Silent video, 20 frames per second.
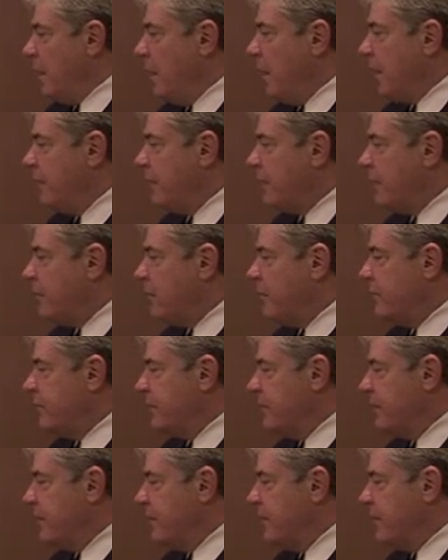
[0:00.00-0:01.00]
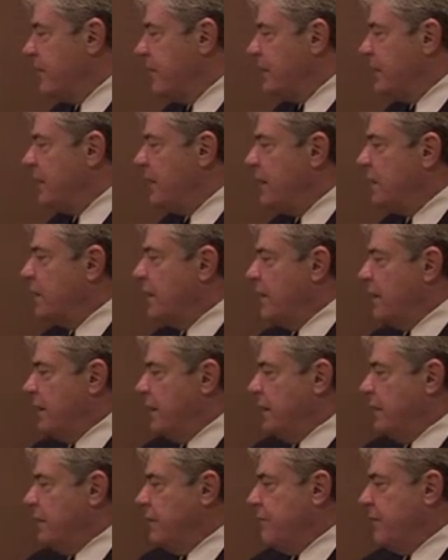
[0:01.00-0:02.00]
If there was a
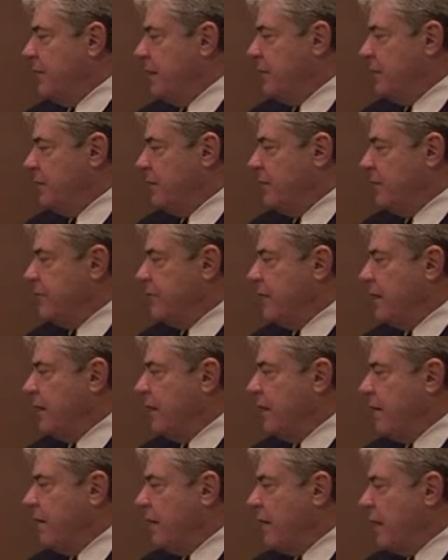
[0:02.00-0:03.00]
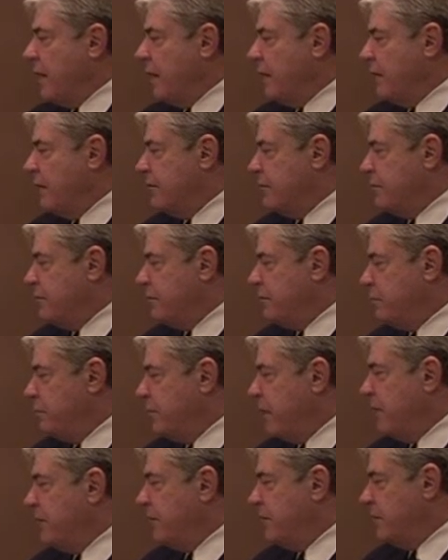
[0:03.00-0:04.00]
scintilla of evidence, a
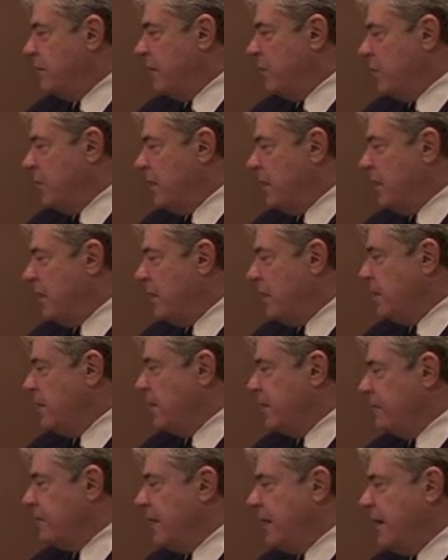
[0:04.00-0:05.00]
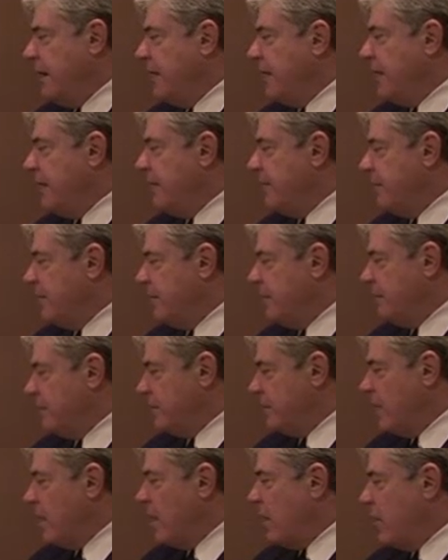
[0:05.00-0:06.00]
suspicion or a hunch, any
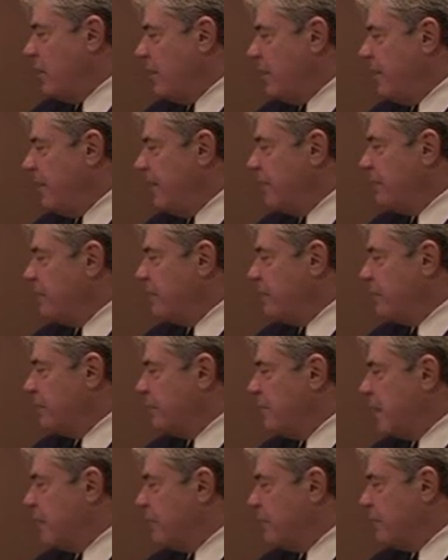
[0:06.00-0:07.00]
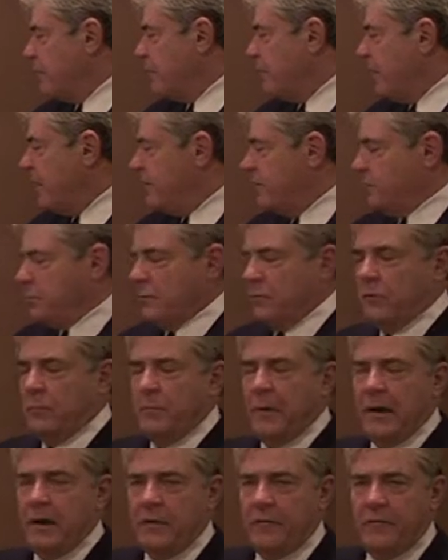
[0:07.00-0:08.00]
evidence at all, even the smallest measurable
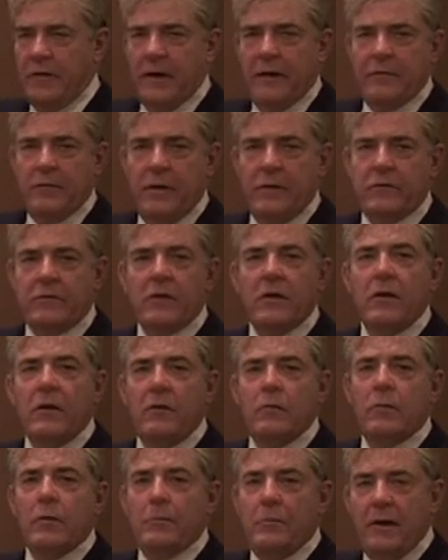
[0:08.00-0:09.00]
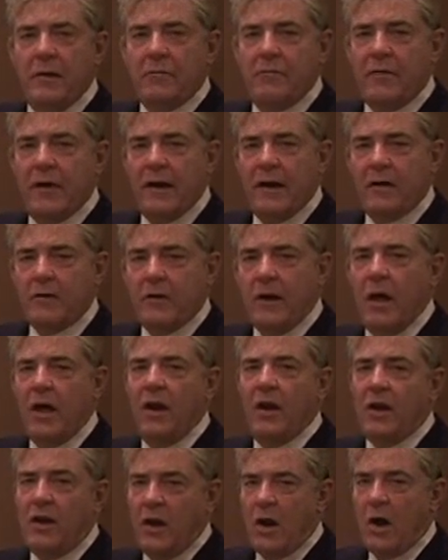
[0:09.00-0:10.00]
amount of evidence, you would be found
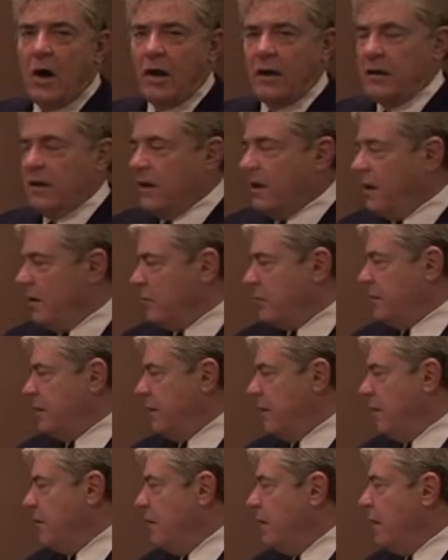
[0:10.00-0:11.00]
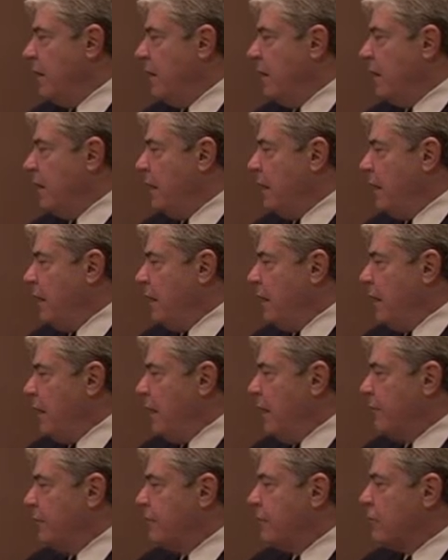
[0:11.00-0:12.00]
not guilty.
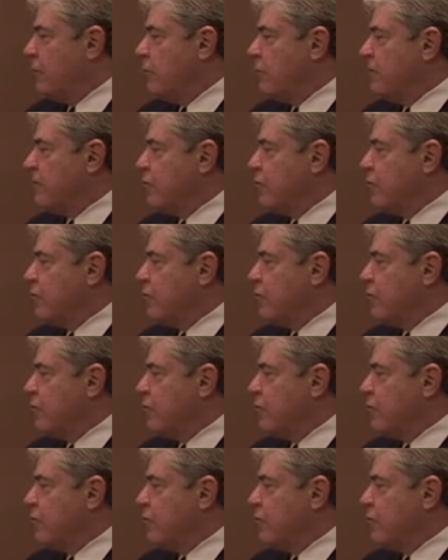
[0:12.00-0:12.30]
If there was